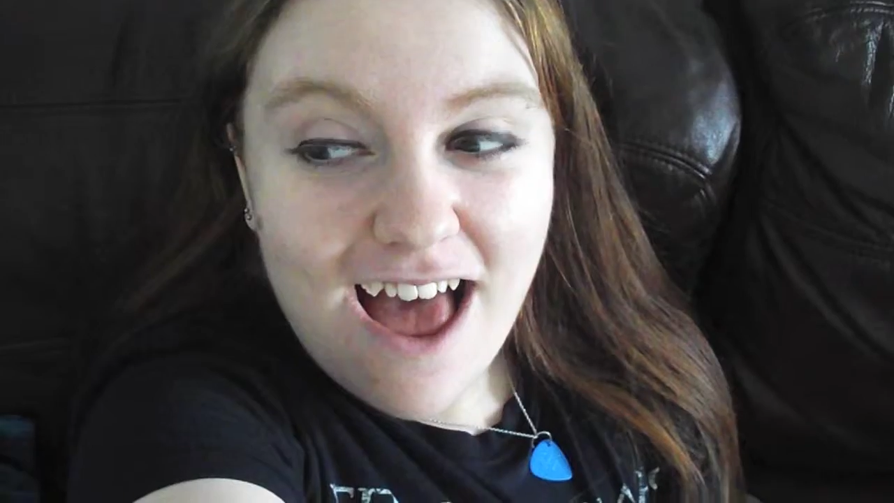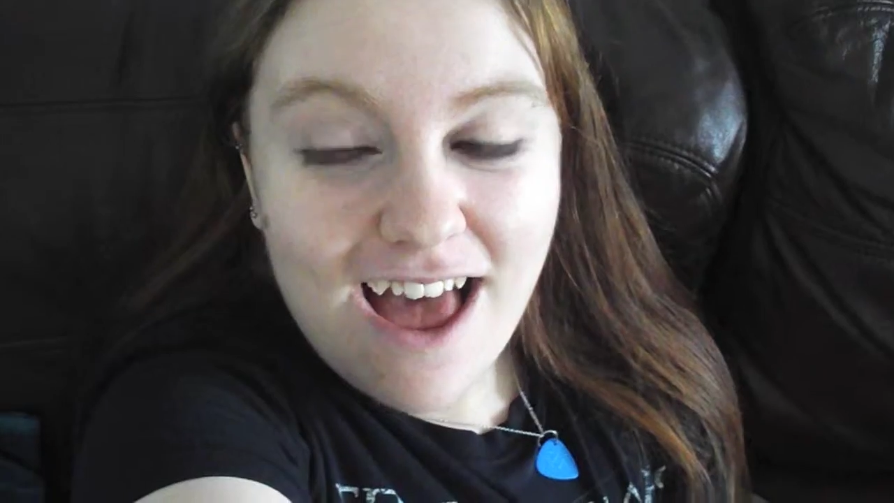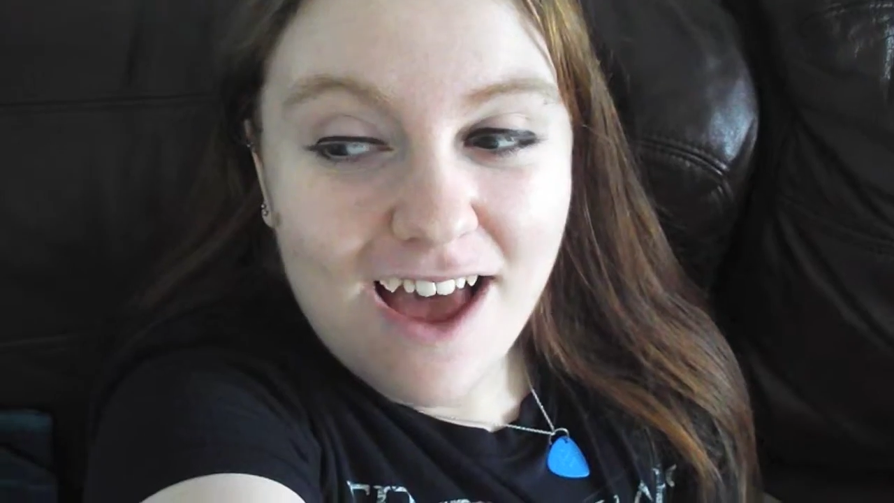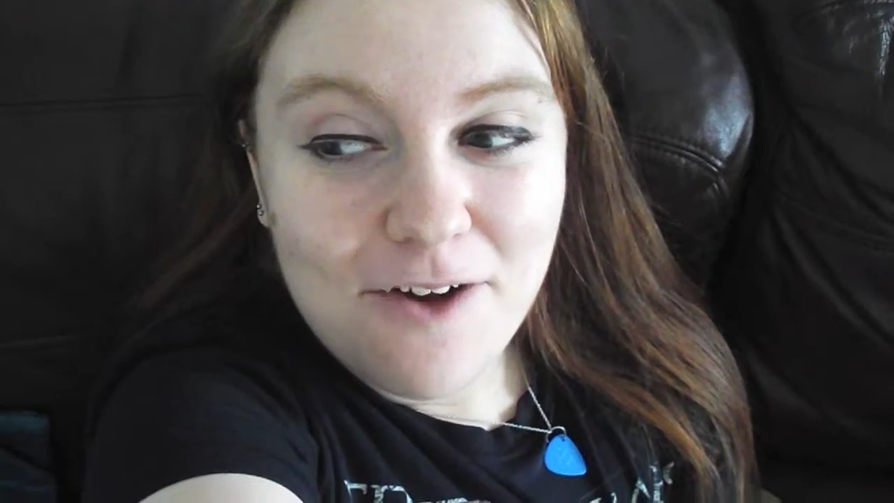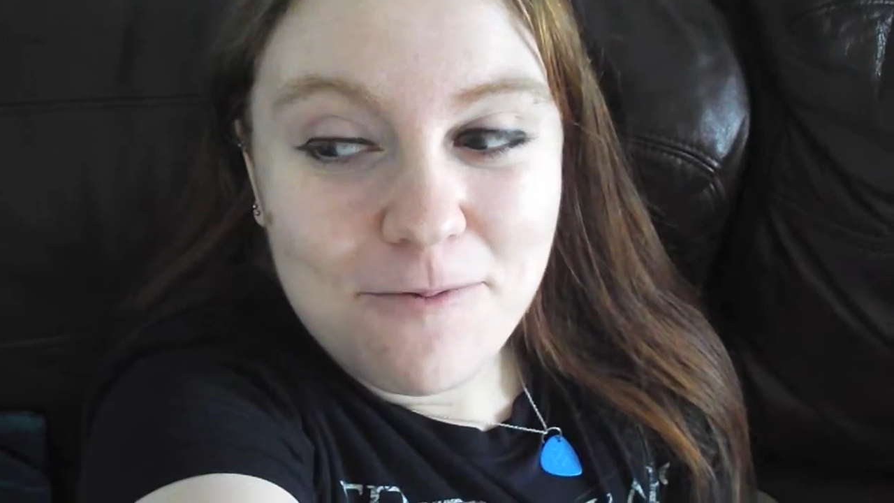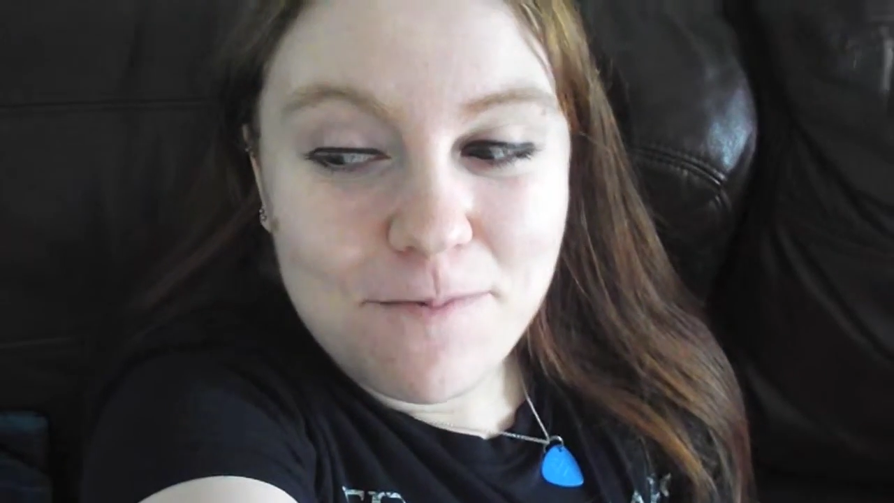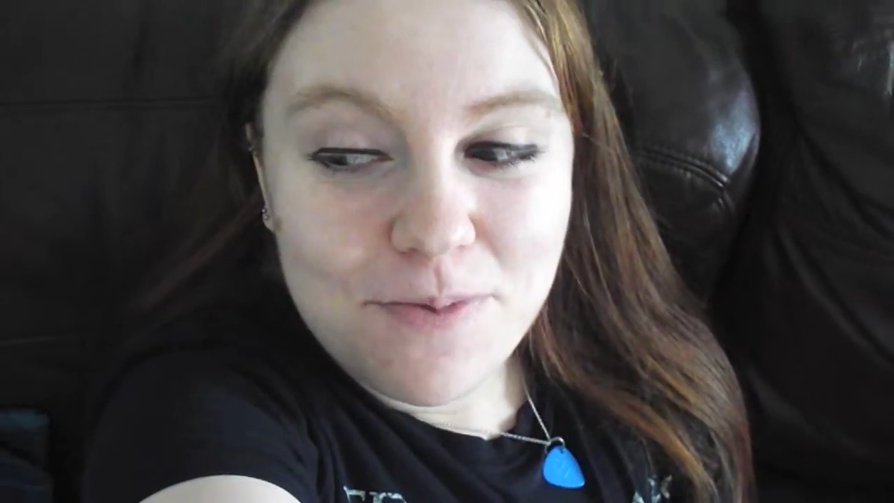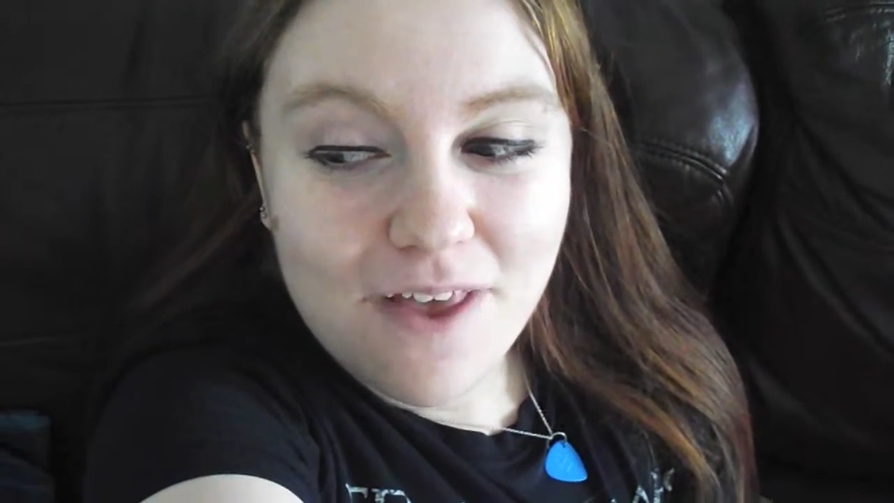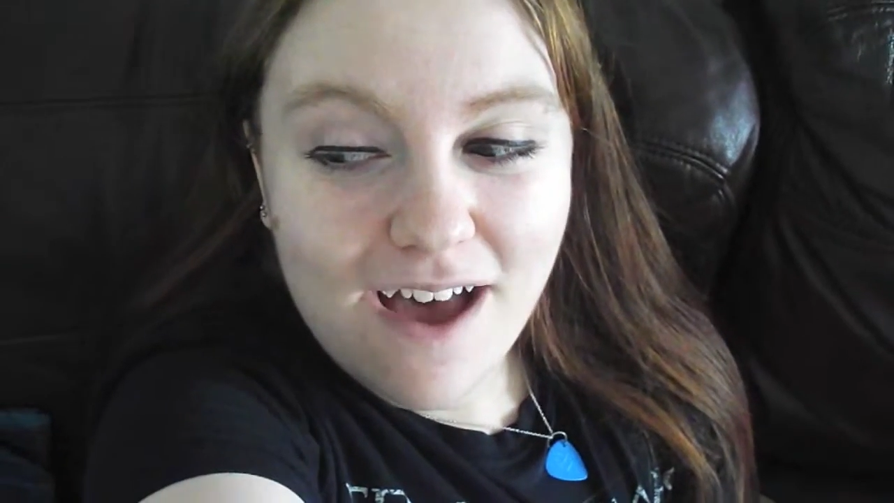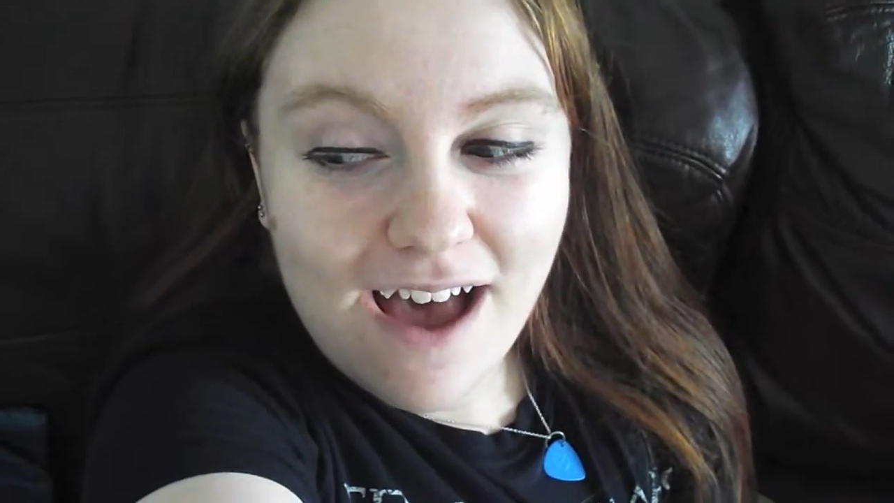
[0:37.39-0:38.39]

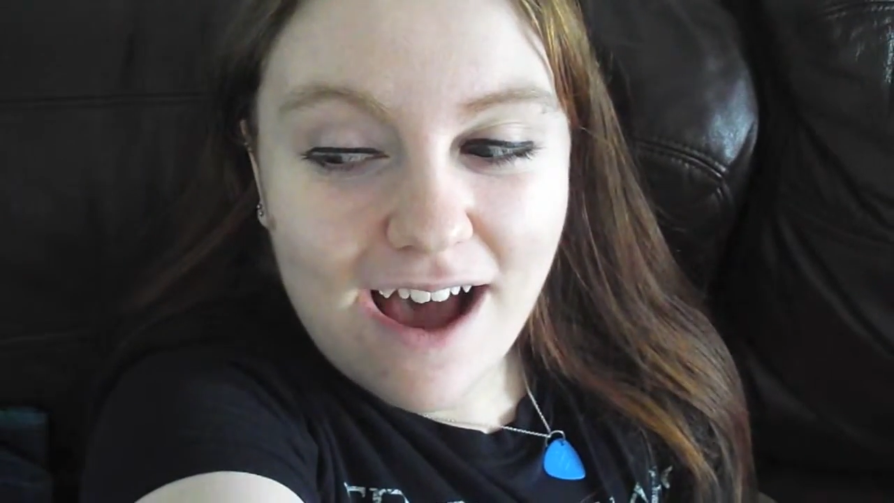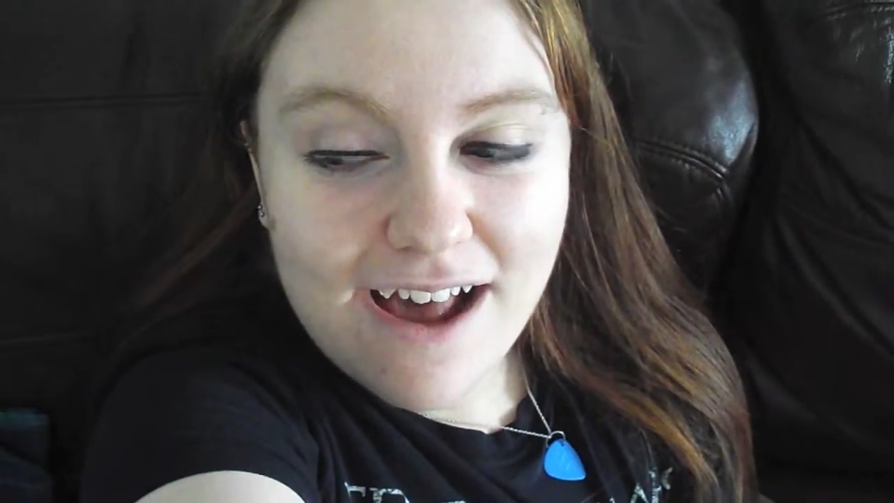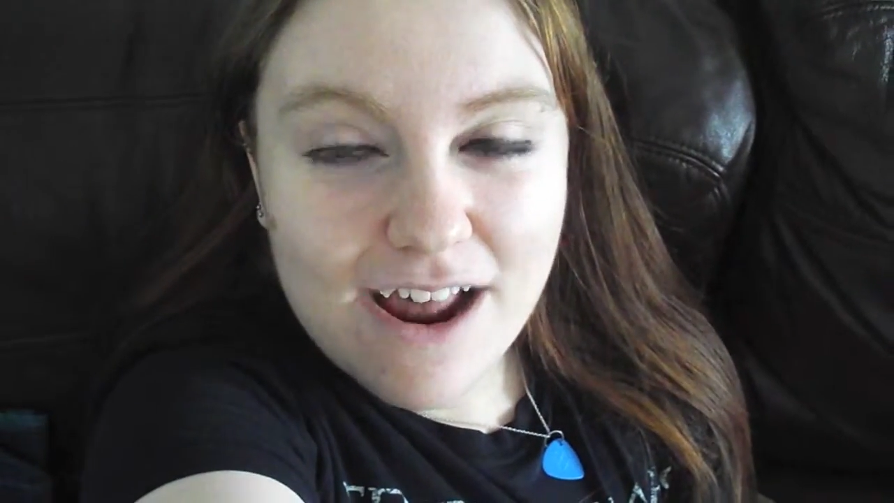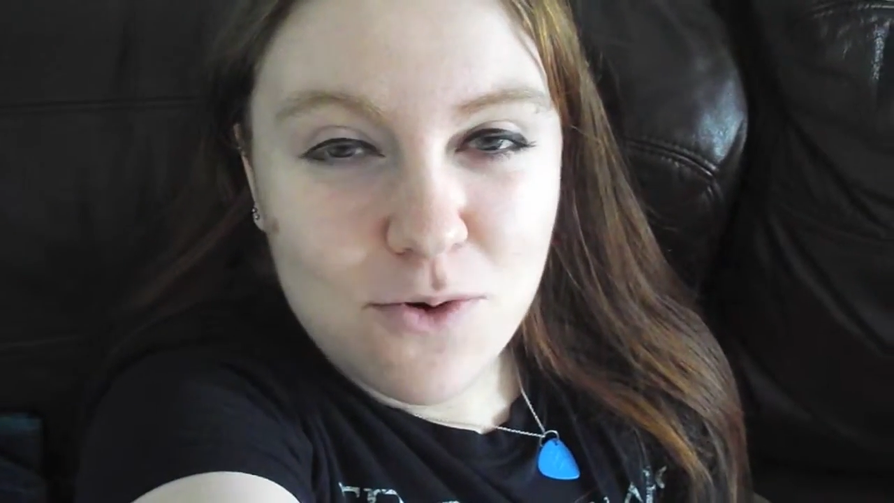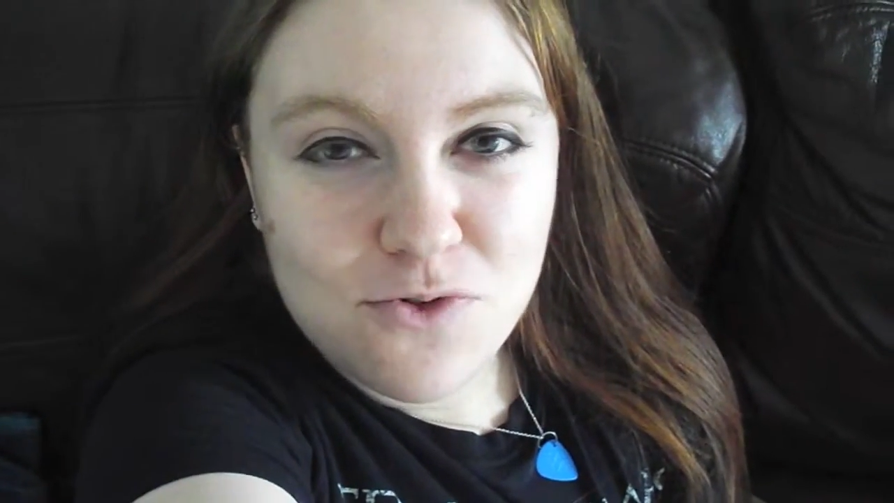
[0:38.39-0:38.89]
And I